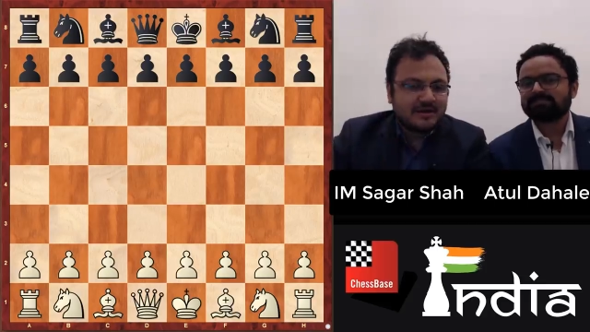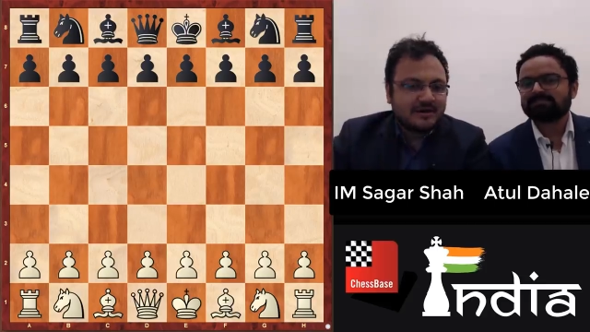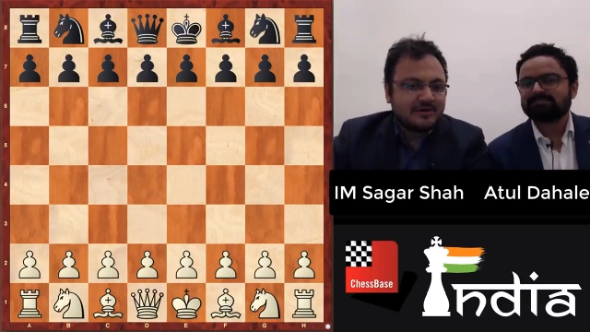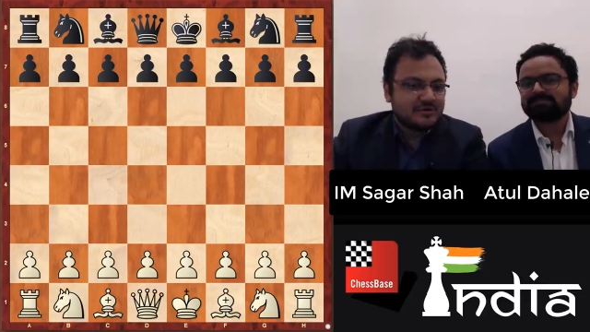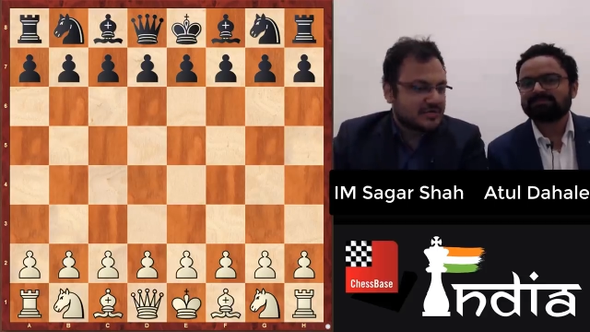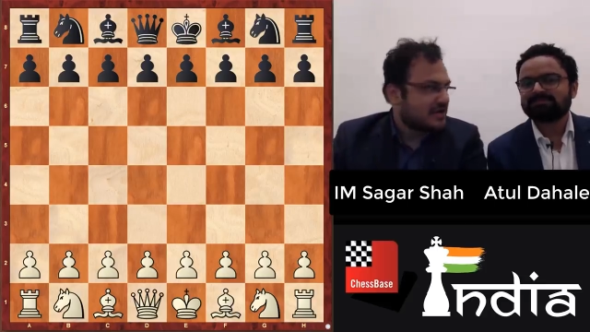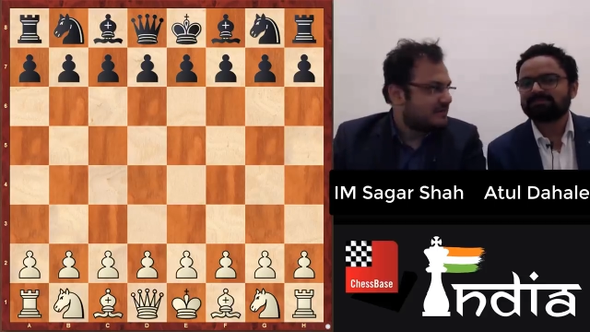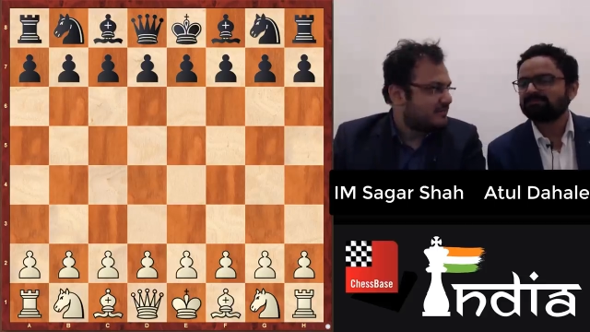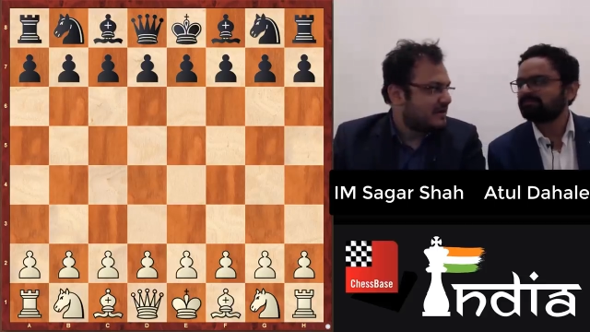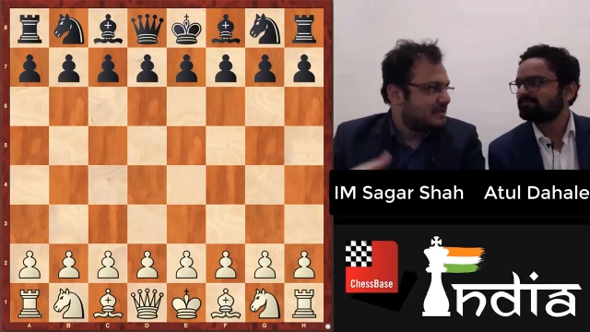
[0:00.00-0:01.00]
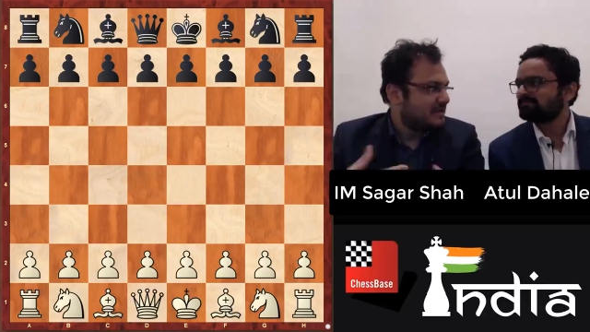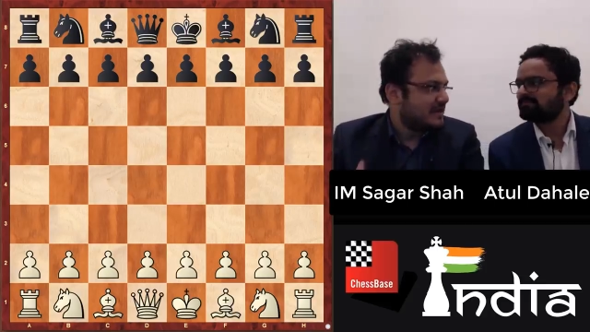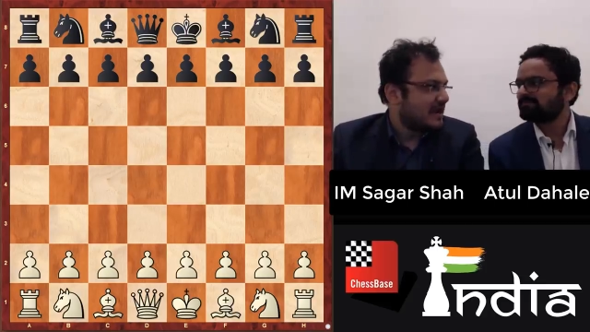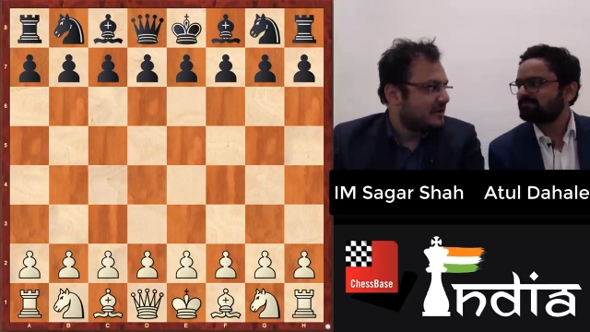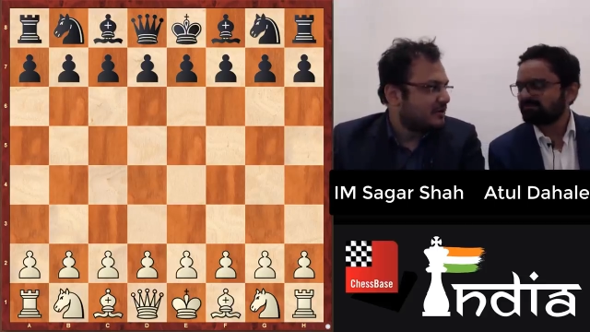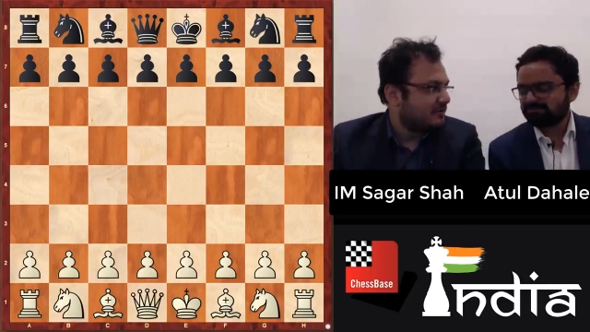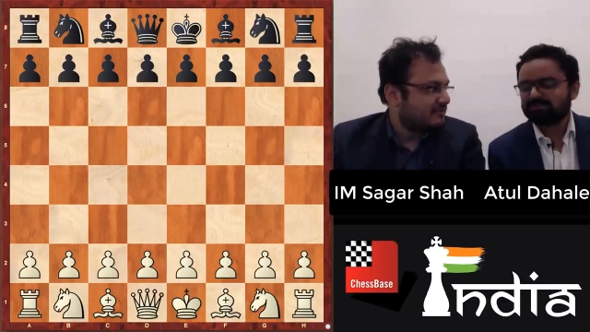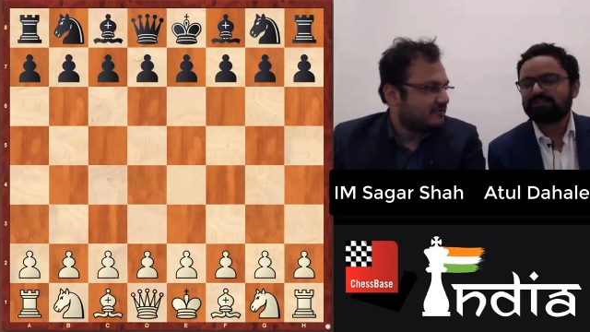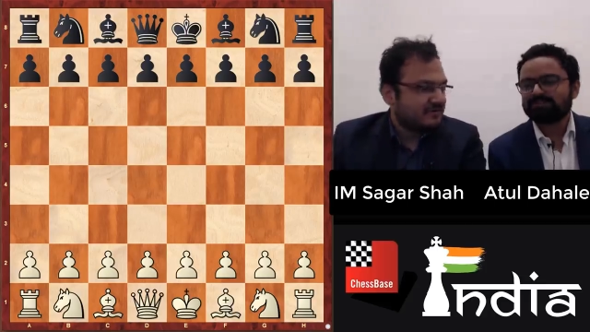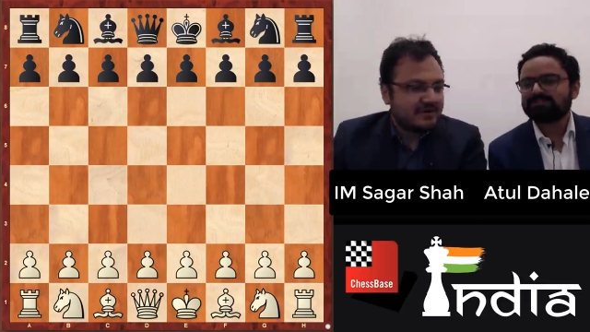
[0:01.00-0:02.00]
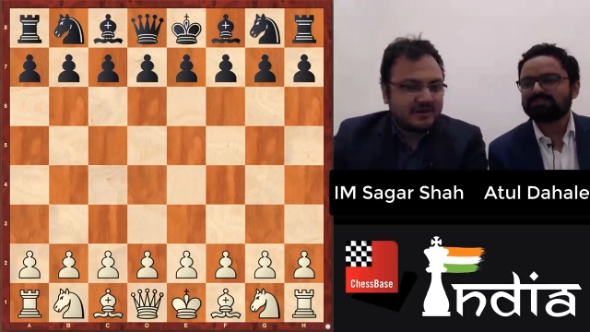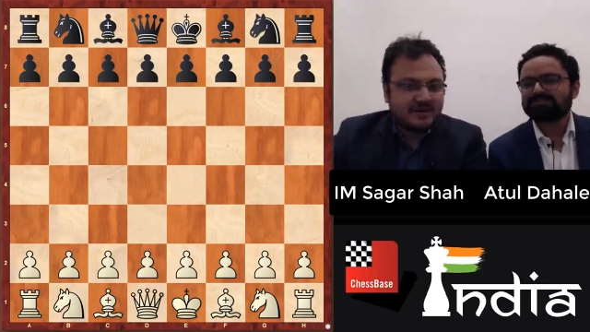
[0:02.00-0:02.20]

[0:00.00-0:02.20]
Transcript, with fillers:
Speaker 1: uh, you started playing the Najdorf. Yes.